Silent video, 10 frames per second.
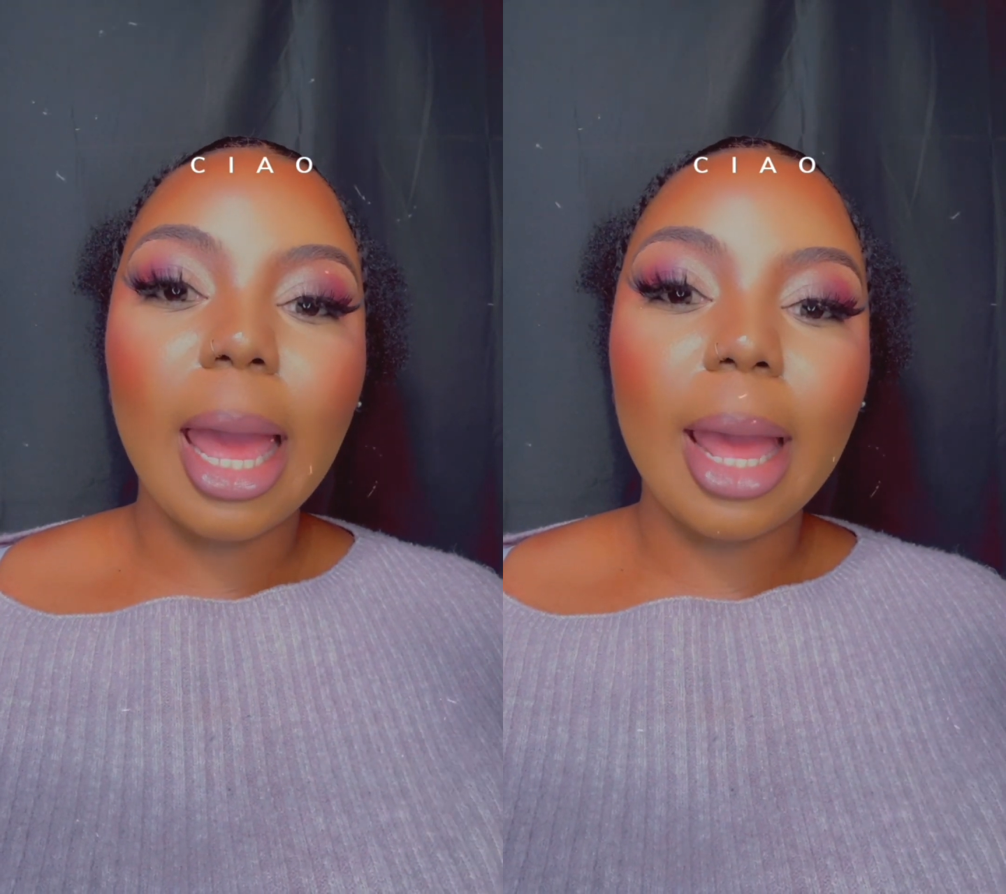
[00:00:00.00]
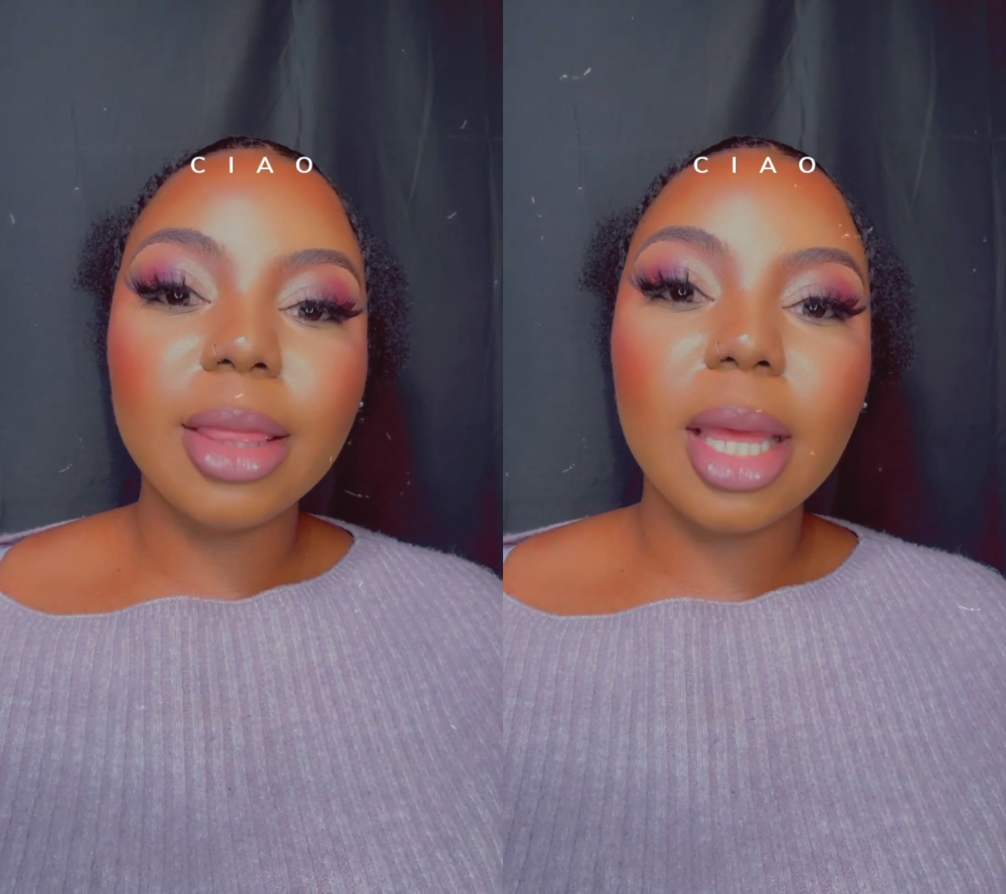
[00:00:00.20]

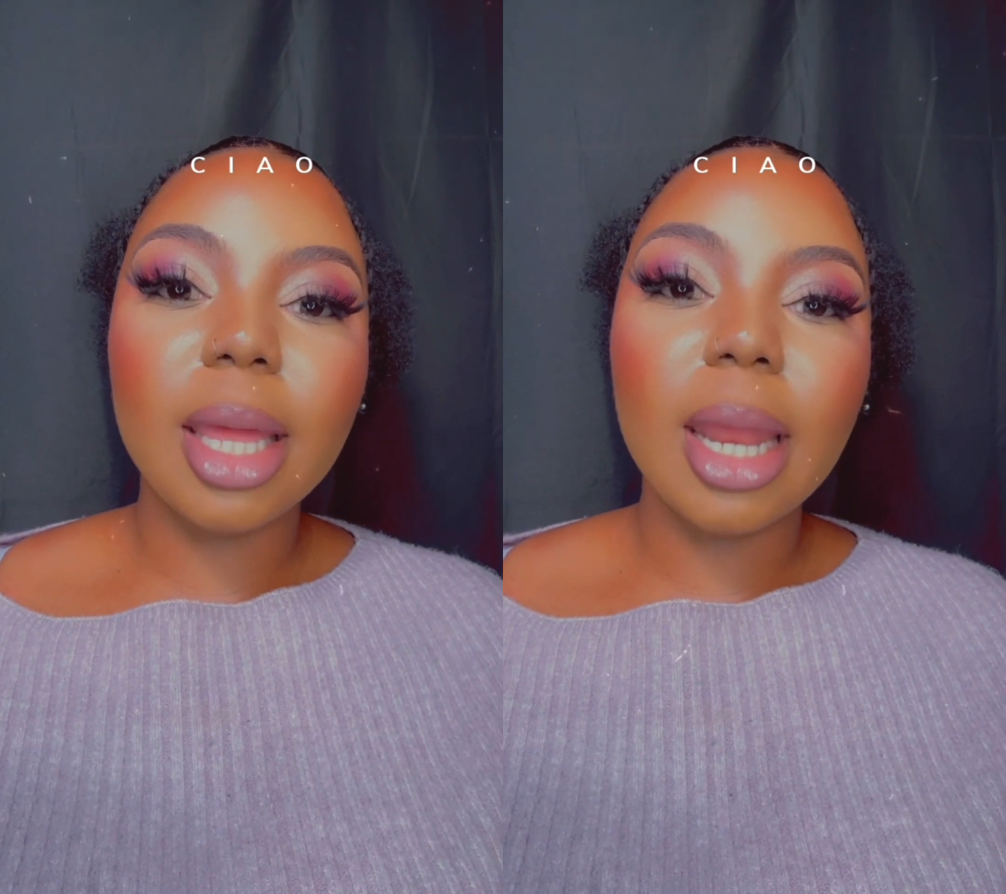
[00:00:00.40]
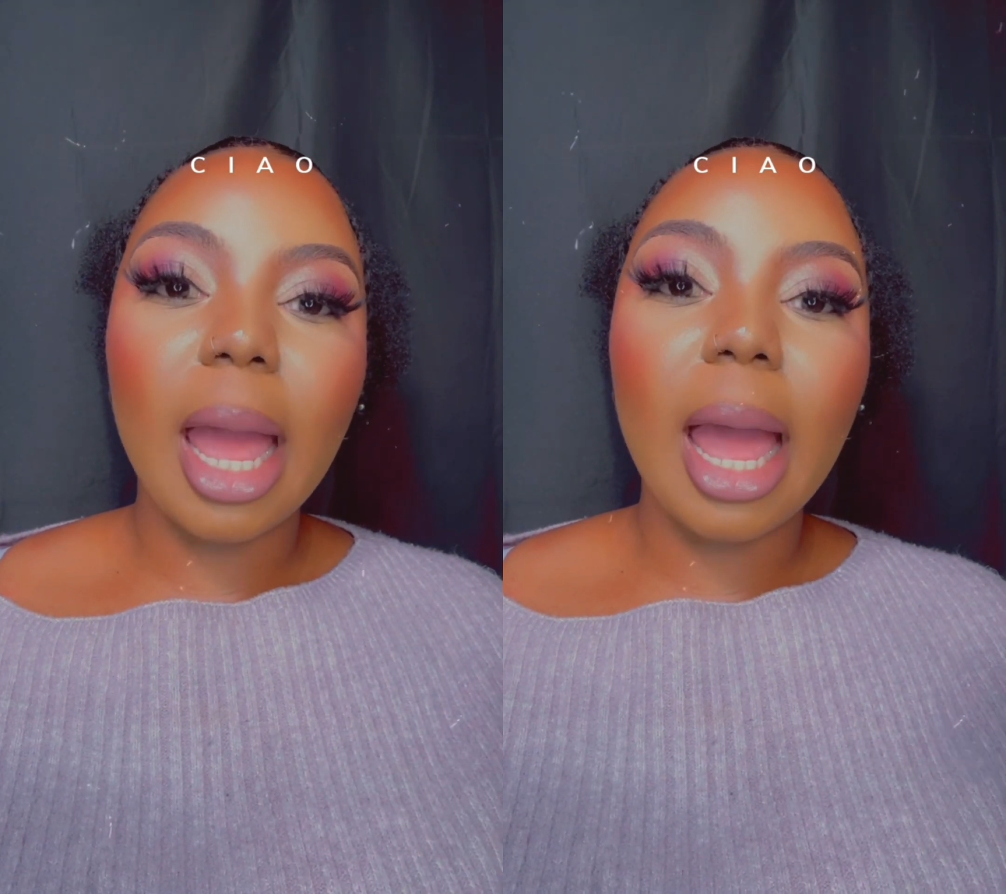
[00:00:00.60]
and
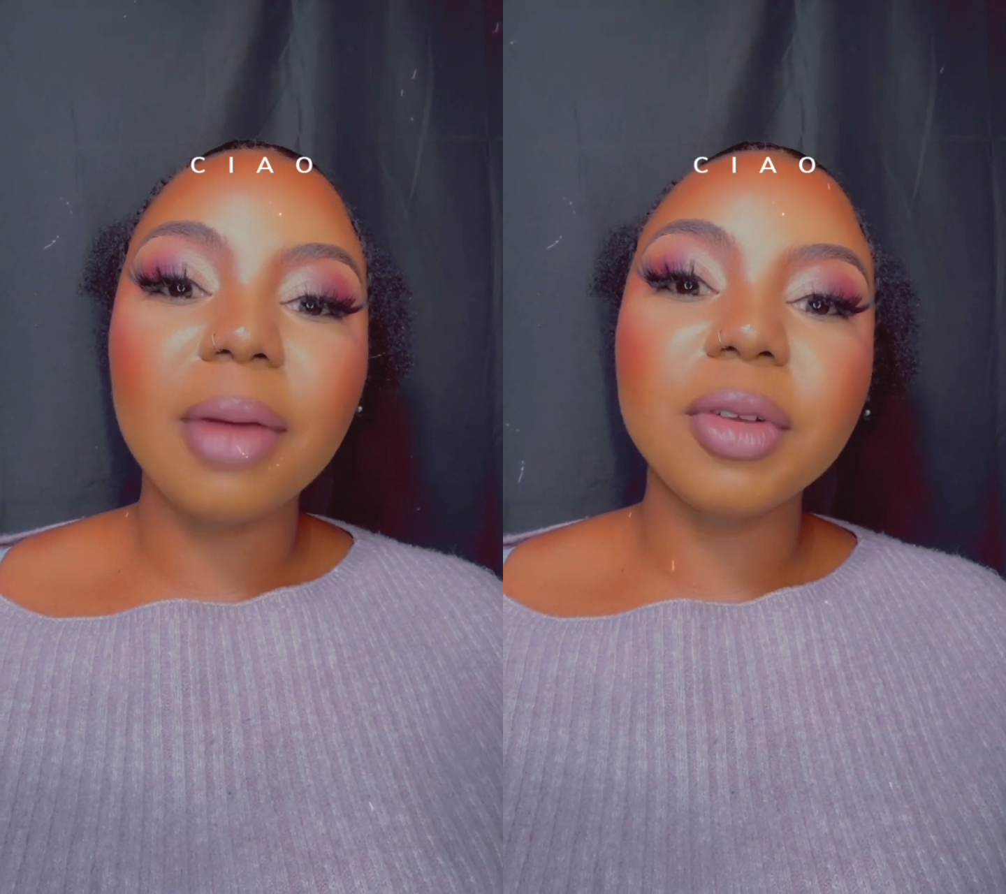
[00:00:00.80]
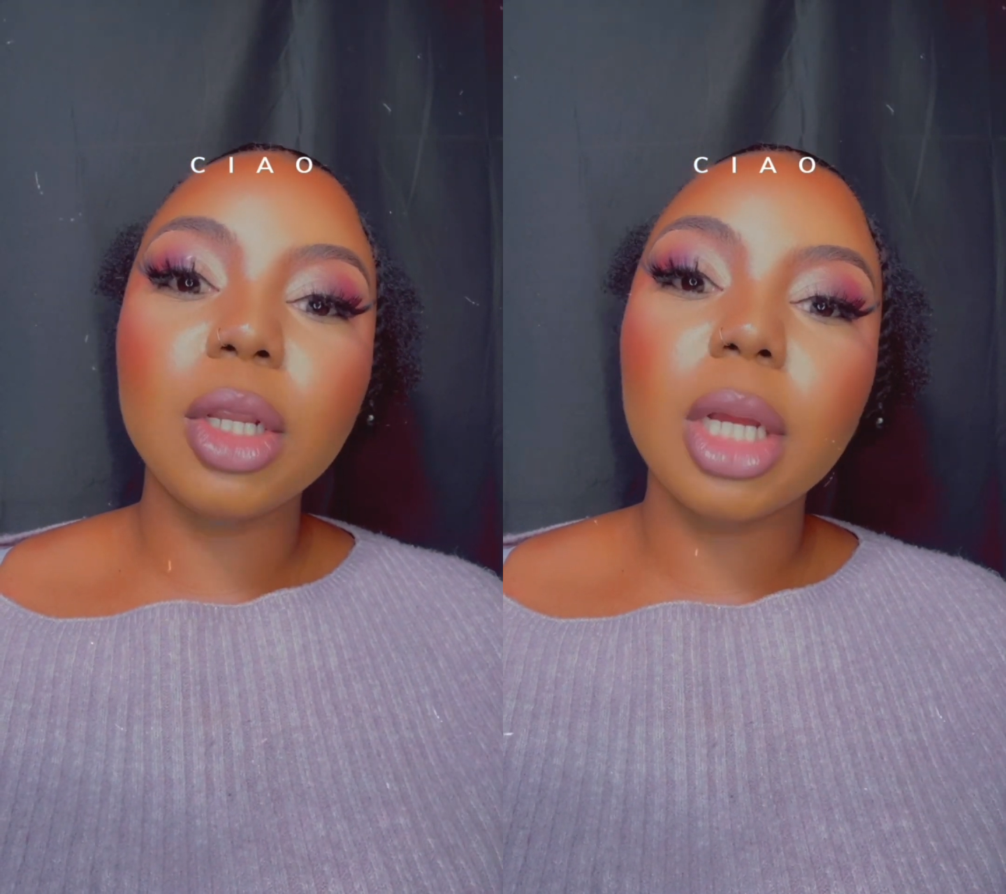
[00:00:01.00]
then I
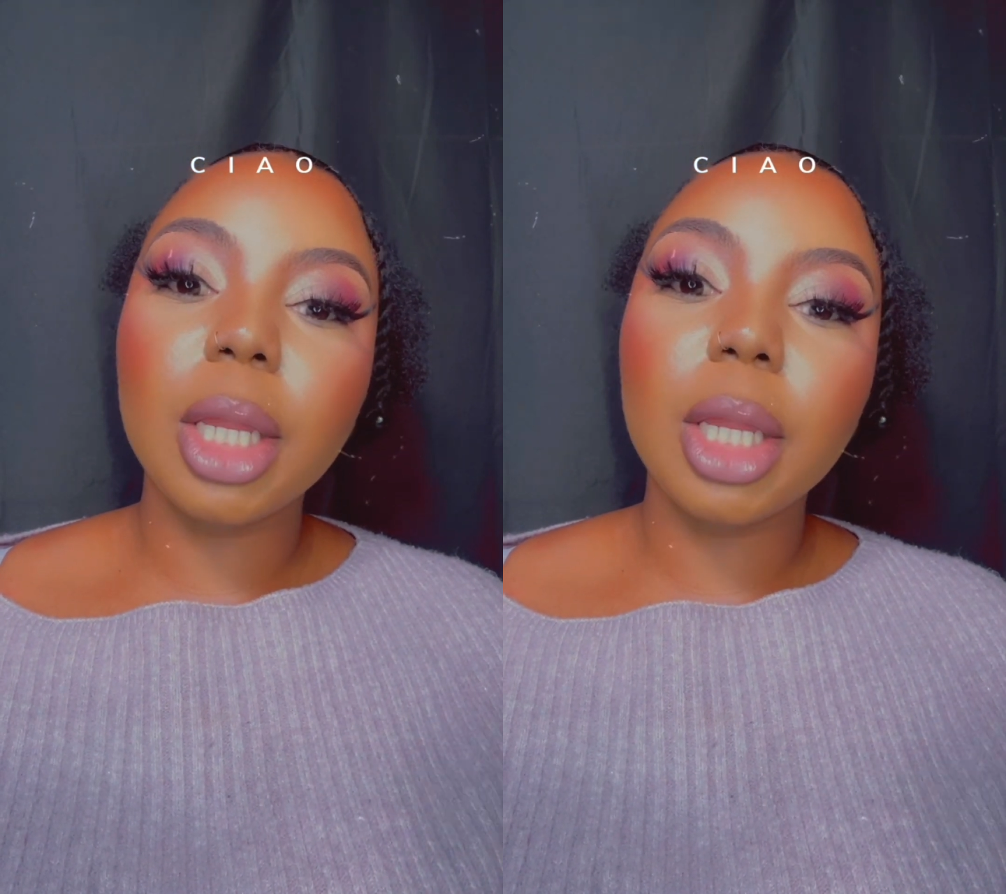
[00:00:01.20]
have a look